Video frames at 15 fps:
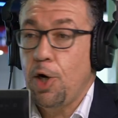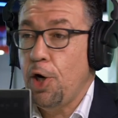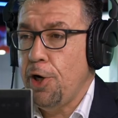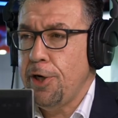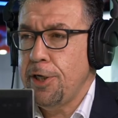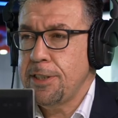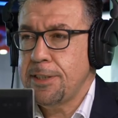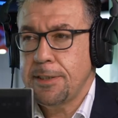
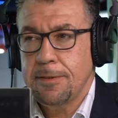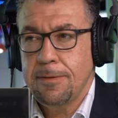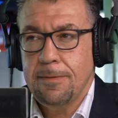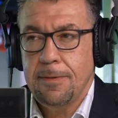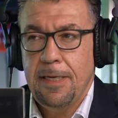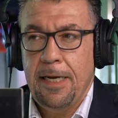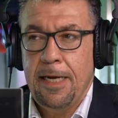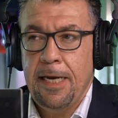cars
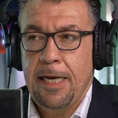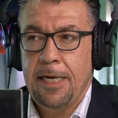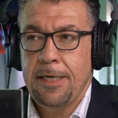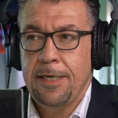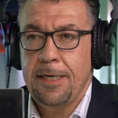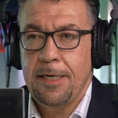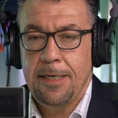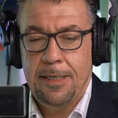
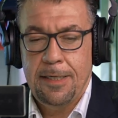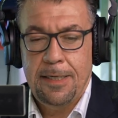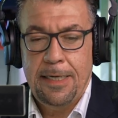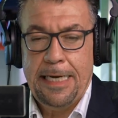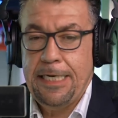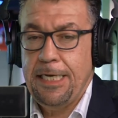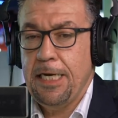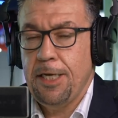and
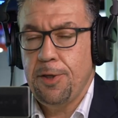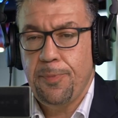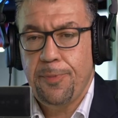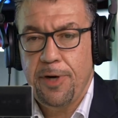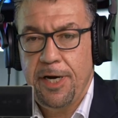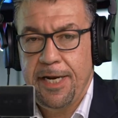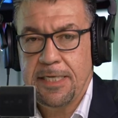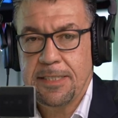any other
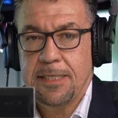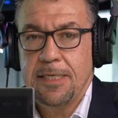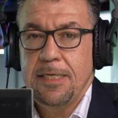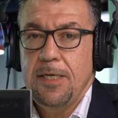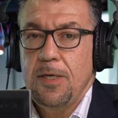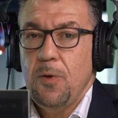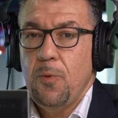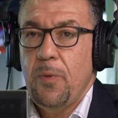product,
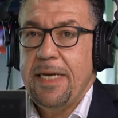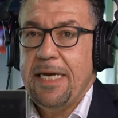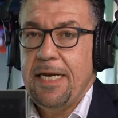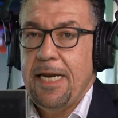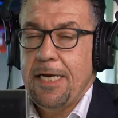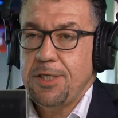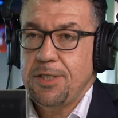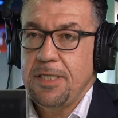we
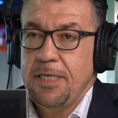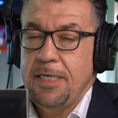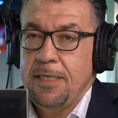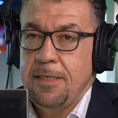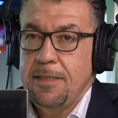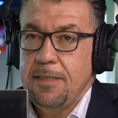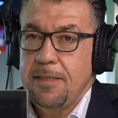can actually